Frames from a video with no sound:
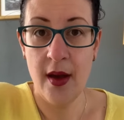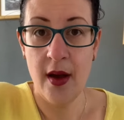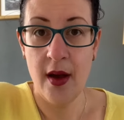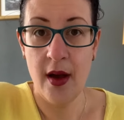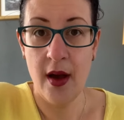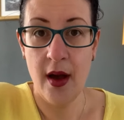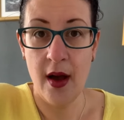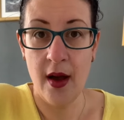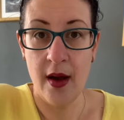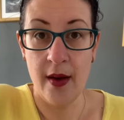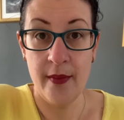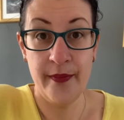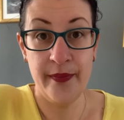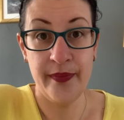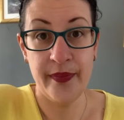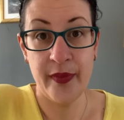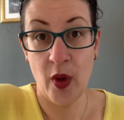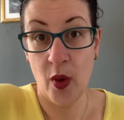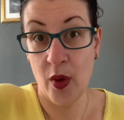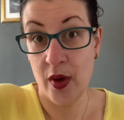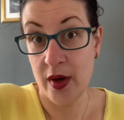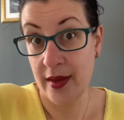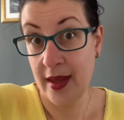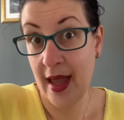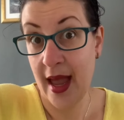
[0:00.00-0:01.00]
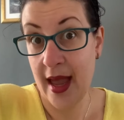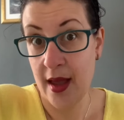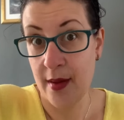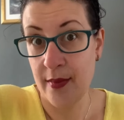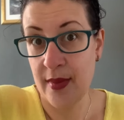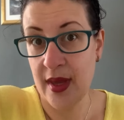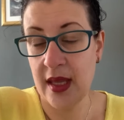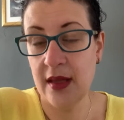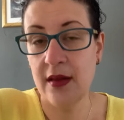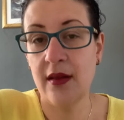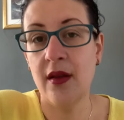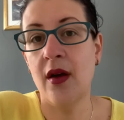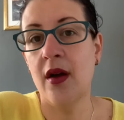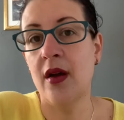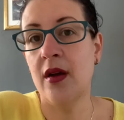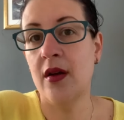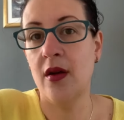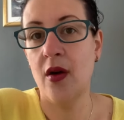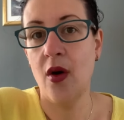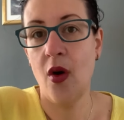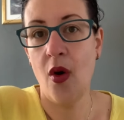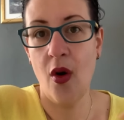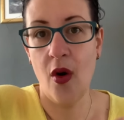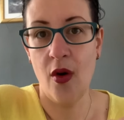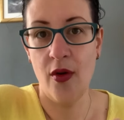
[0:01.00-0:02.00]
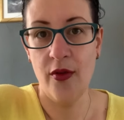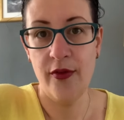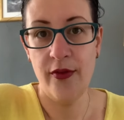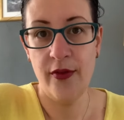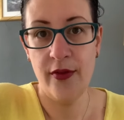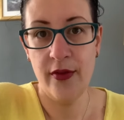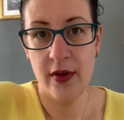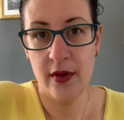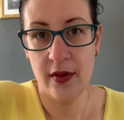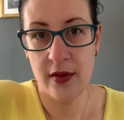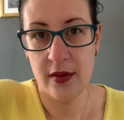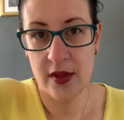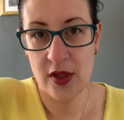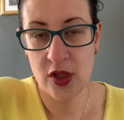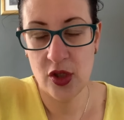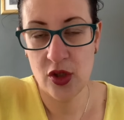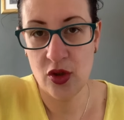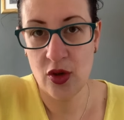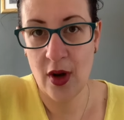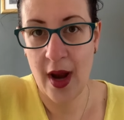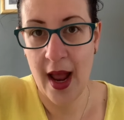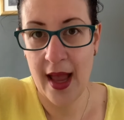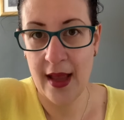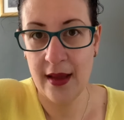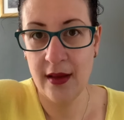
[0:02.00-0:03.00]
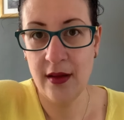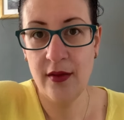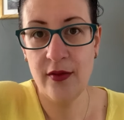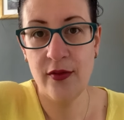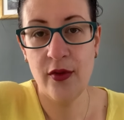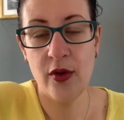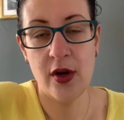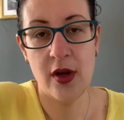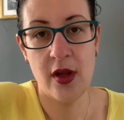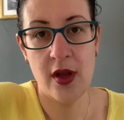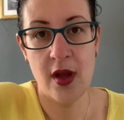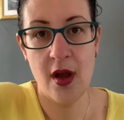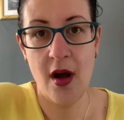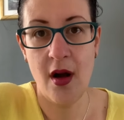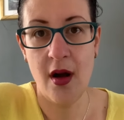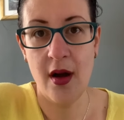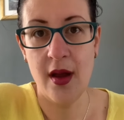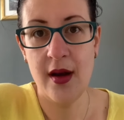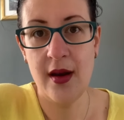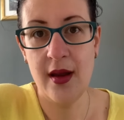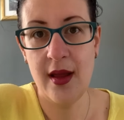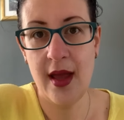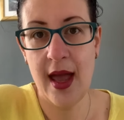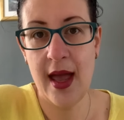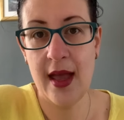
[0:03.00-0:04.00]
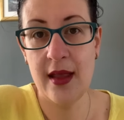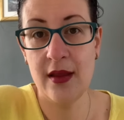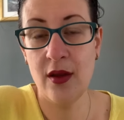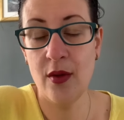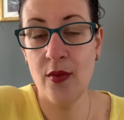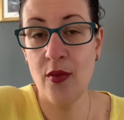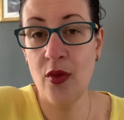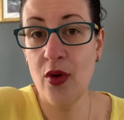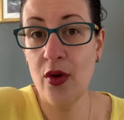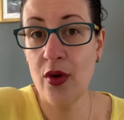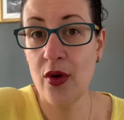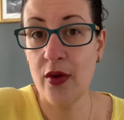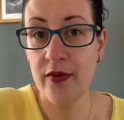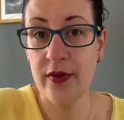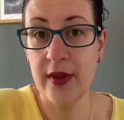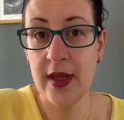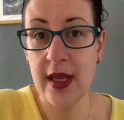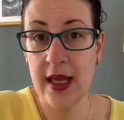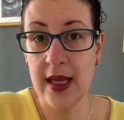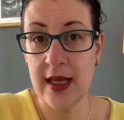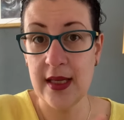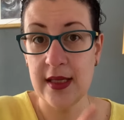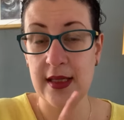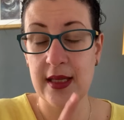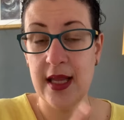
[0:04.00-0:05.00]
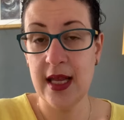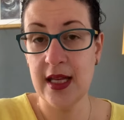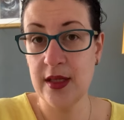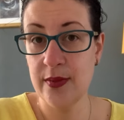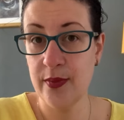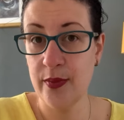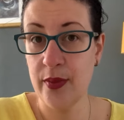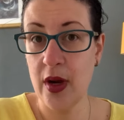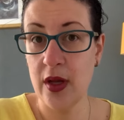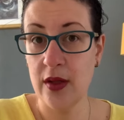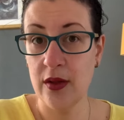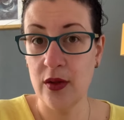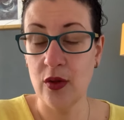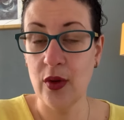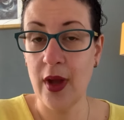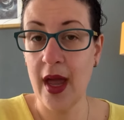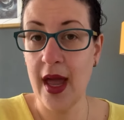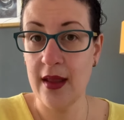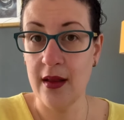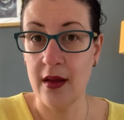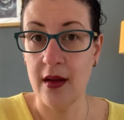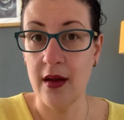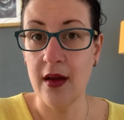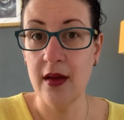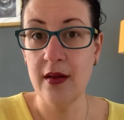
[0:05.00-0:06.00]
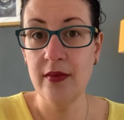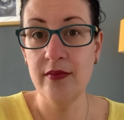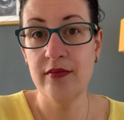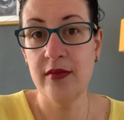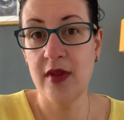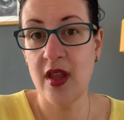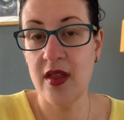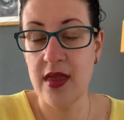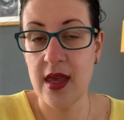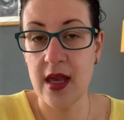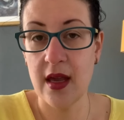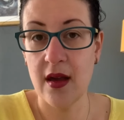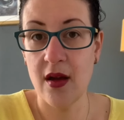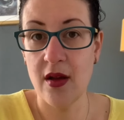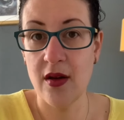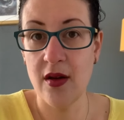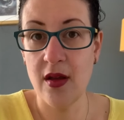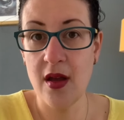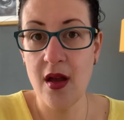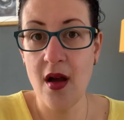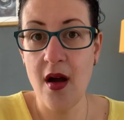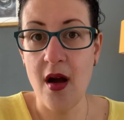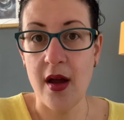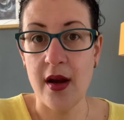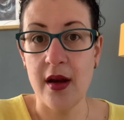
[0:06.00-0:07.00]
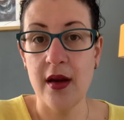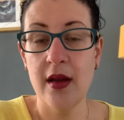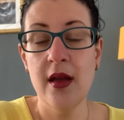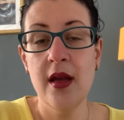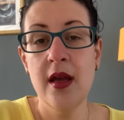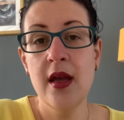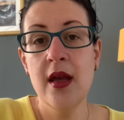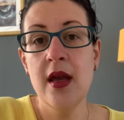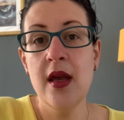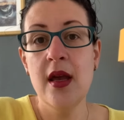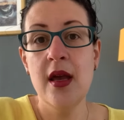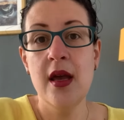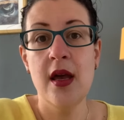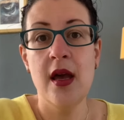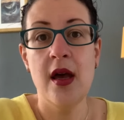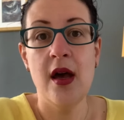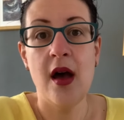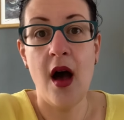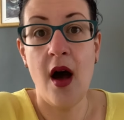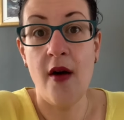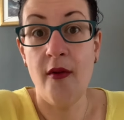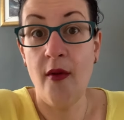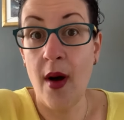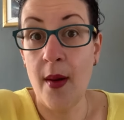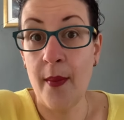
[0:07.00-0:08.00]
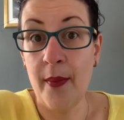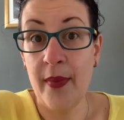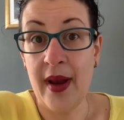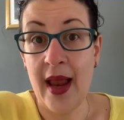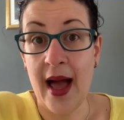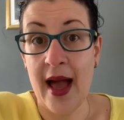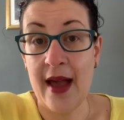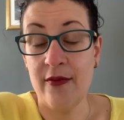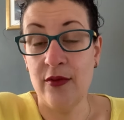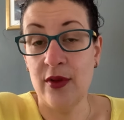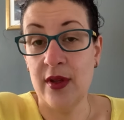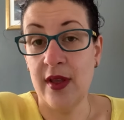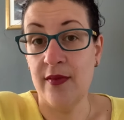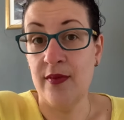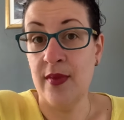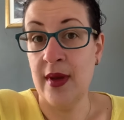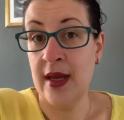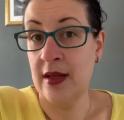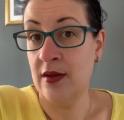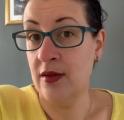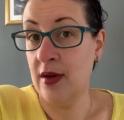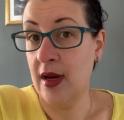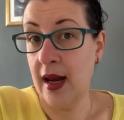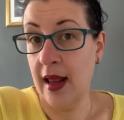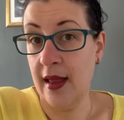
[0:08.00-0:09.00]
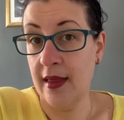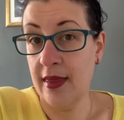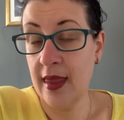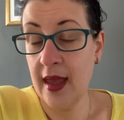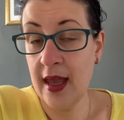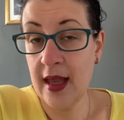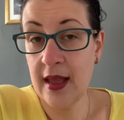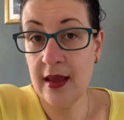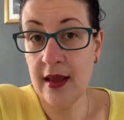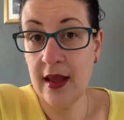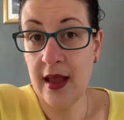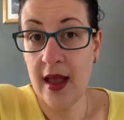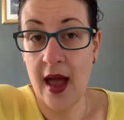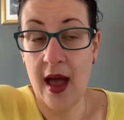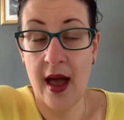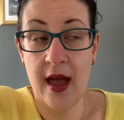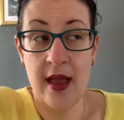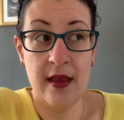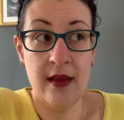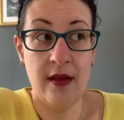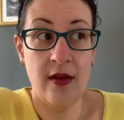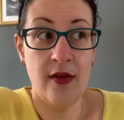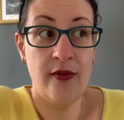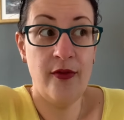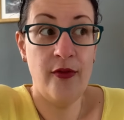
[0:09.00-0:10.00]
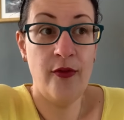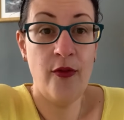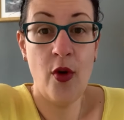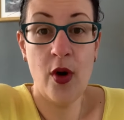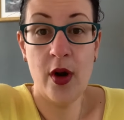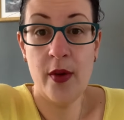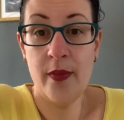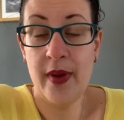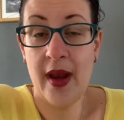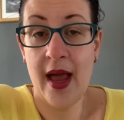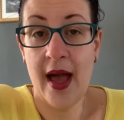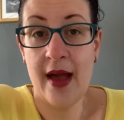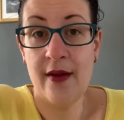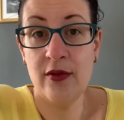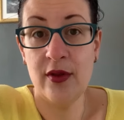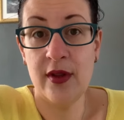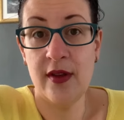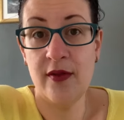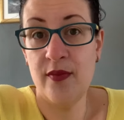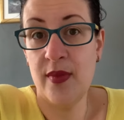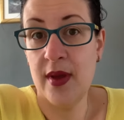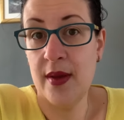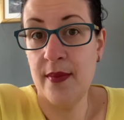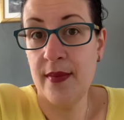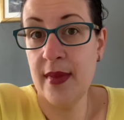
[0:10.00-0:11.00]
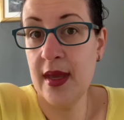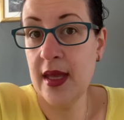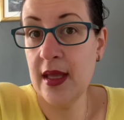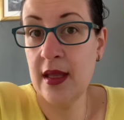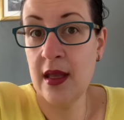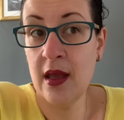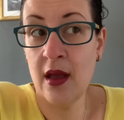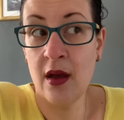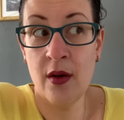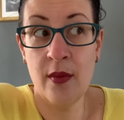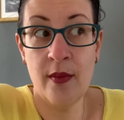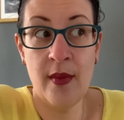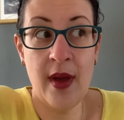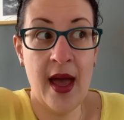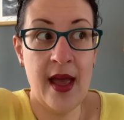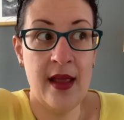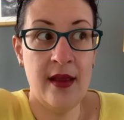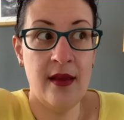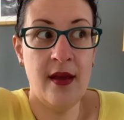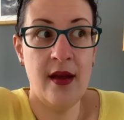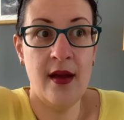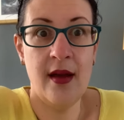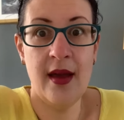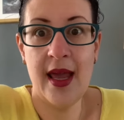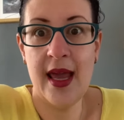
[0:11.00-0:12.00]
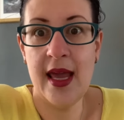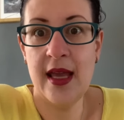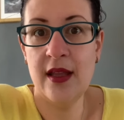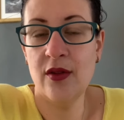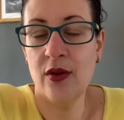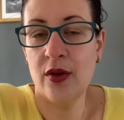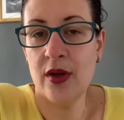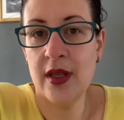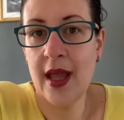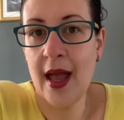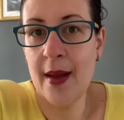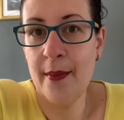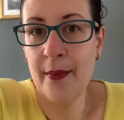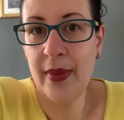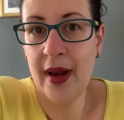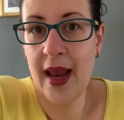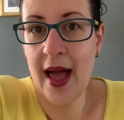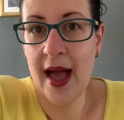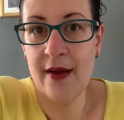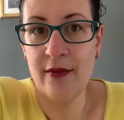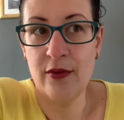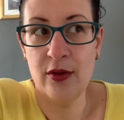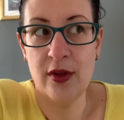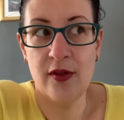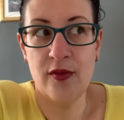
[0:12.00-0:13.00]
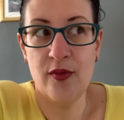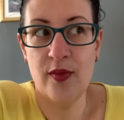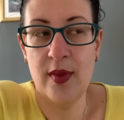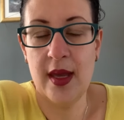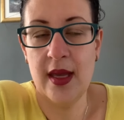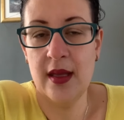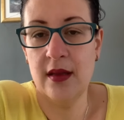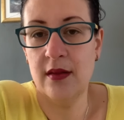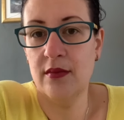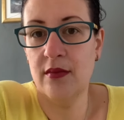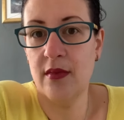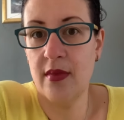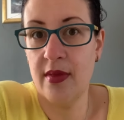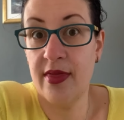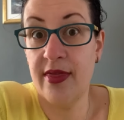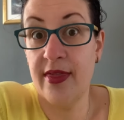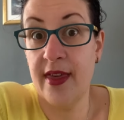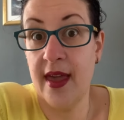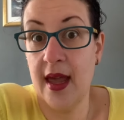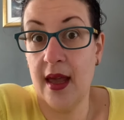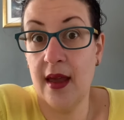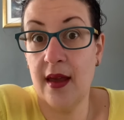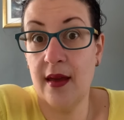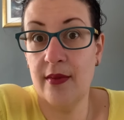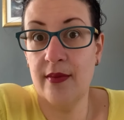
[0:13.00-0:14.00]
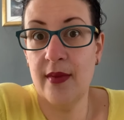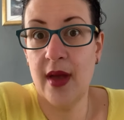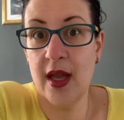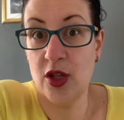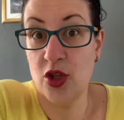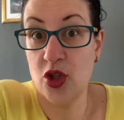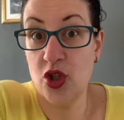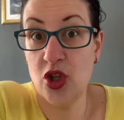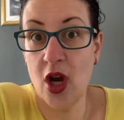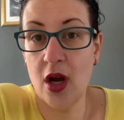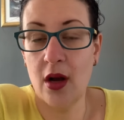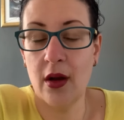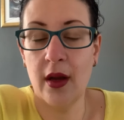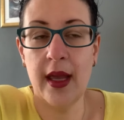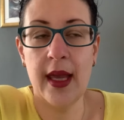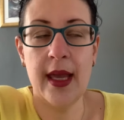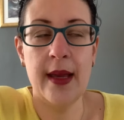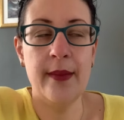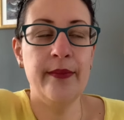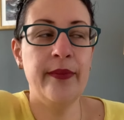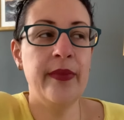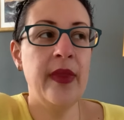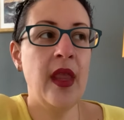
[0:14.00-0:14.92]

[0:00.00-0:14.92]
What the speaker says: or diameter of strand for the yarn. And the more of these they spun together, the thicker the yarn. A 1 ply would have been really thin, and a 4 ply would have been medium, and a 8 or 10 ply would have been thick and chunky.